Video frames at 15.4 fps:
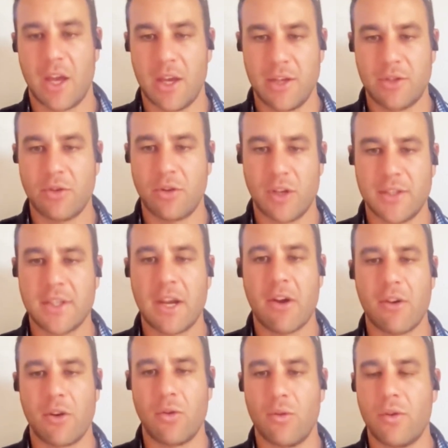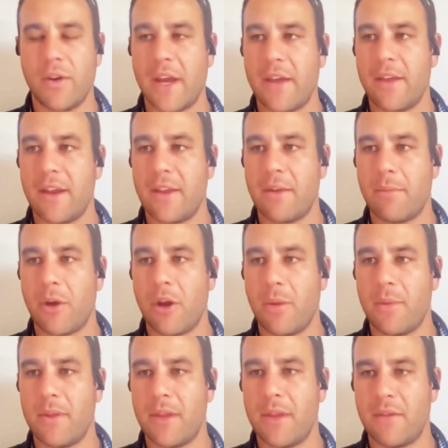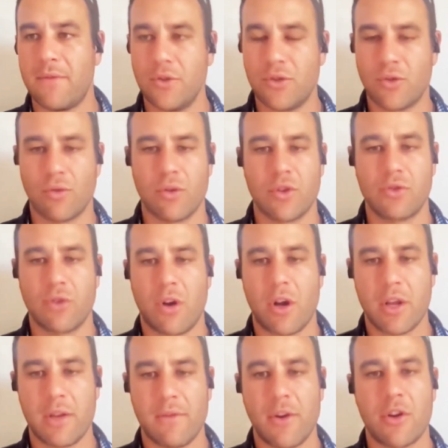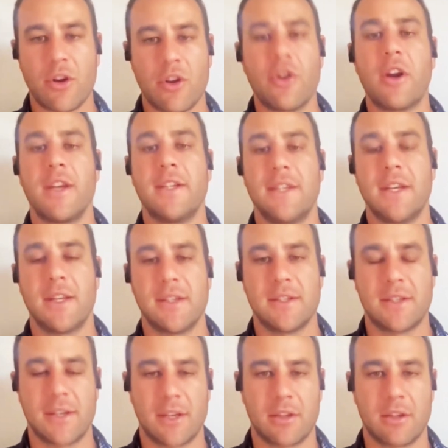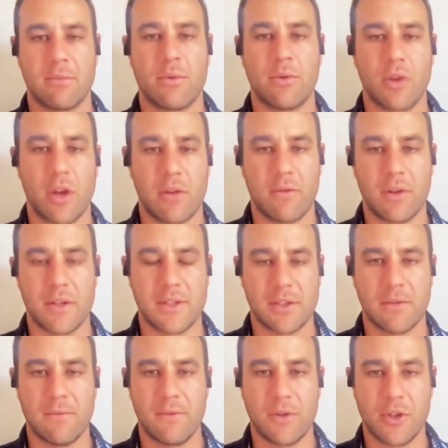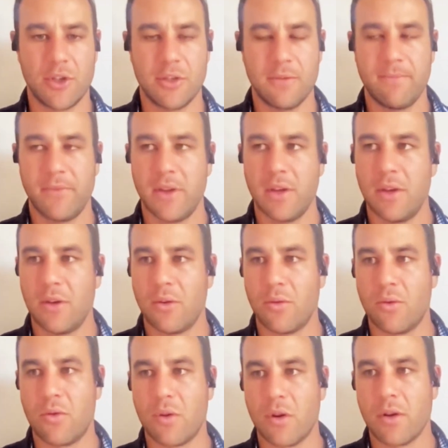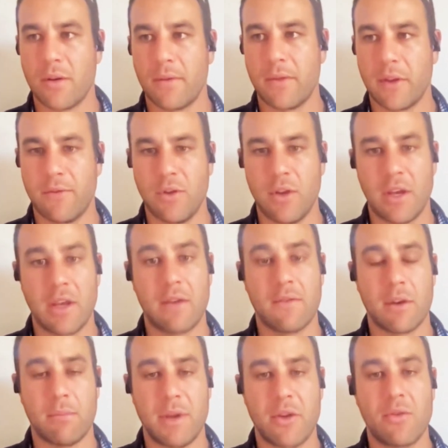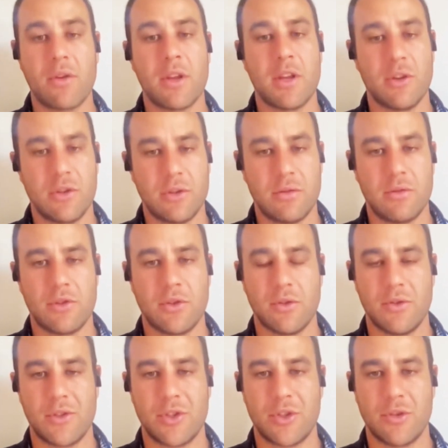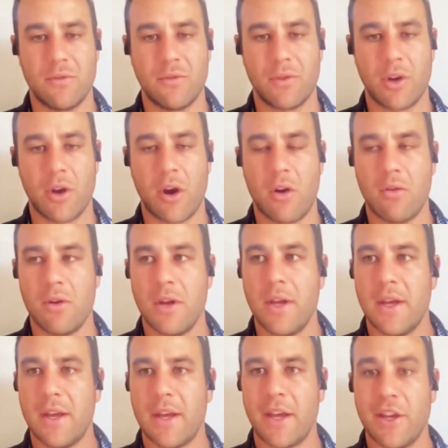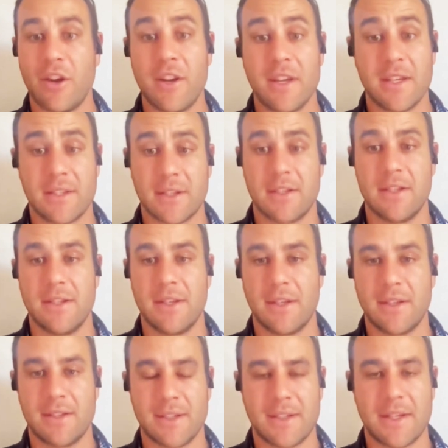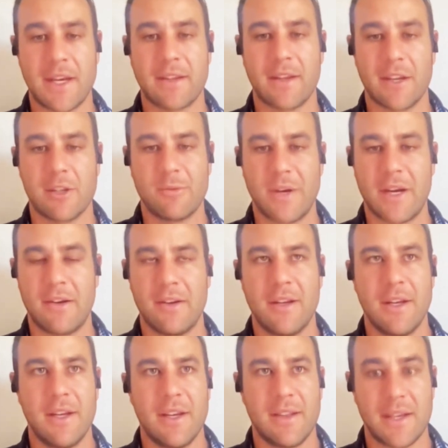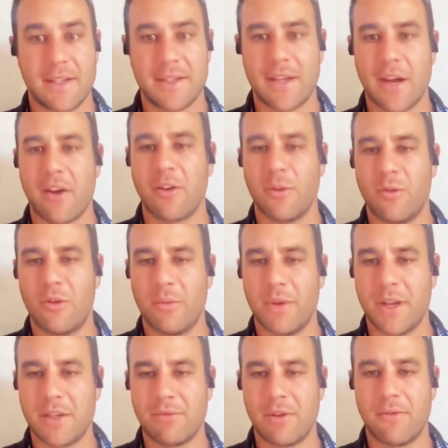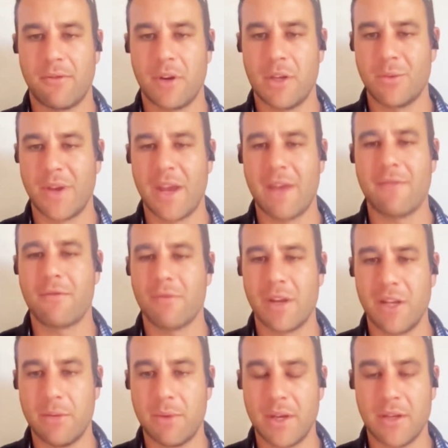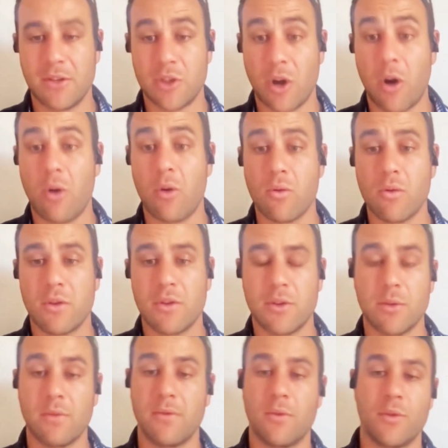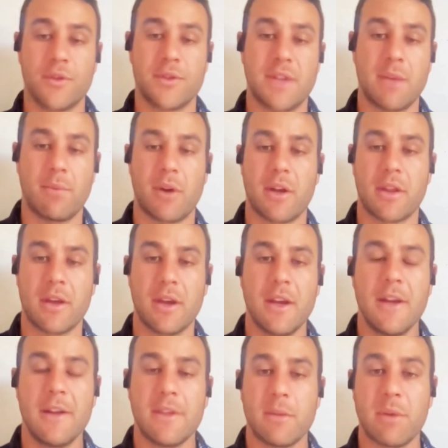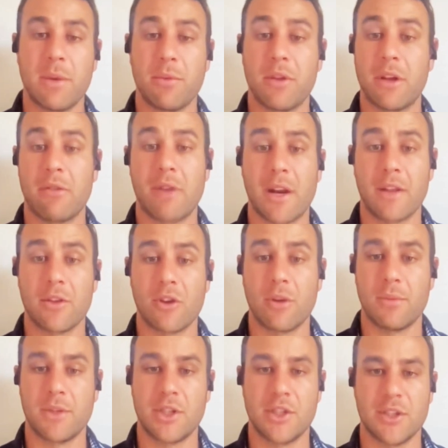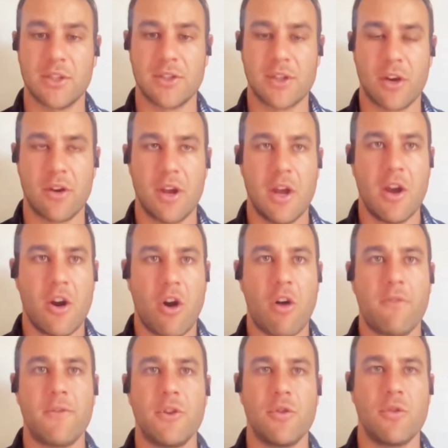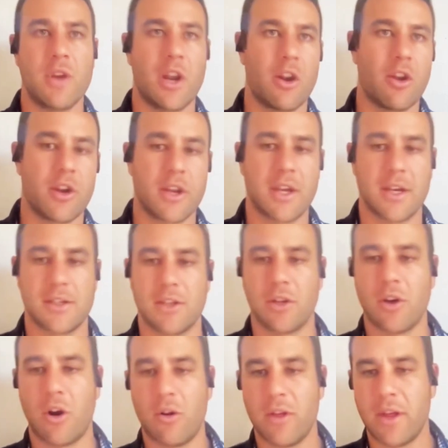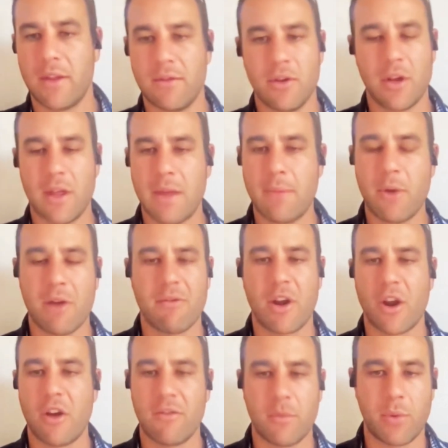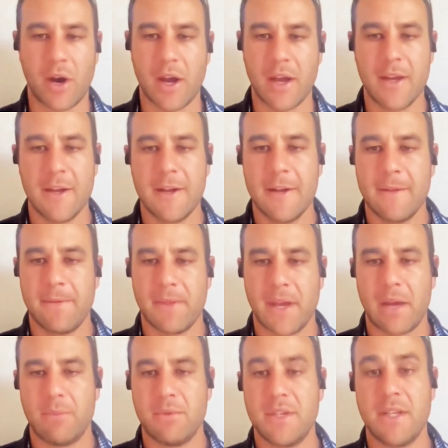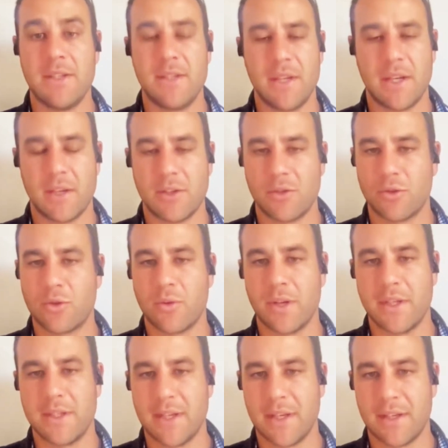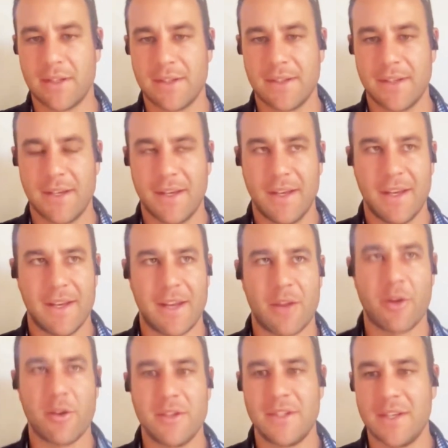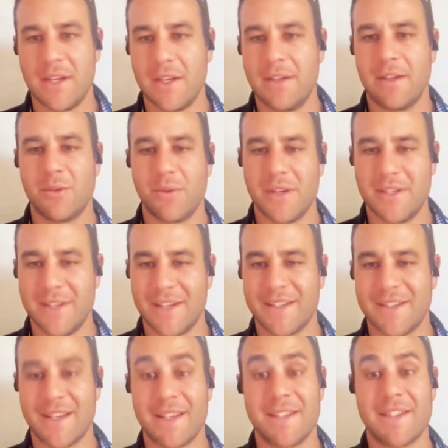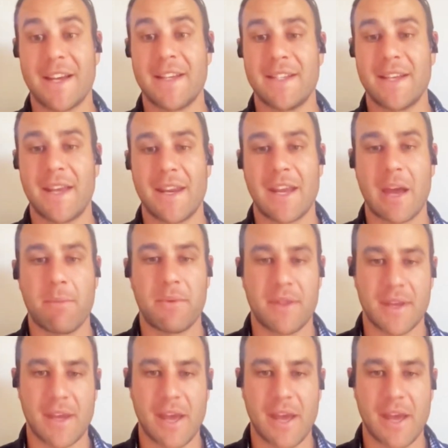it's a current law now that at the moment that if you score a try, you've only got 90 seconds to kick the ball over as a conversion. Or if you're given a penalty and you choose to shoot for goal, you only get 60 seconds to take that as well. That's current law, but as referees, we haven't really been told to enforce that by the people that are running the competition. So often you'll get a lot of kicks at goal that, they might run over by 10 seconds or 20 seconds. now those 10 and 20 seconds, they'd start adding up in the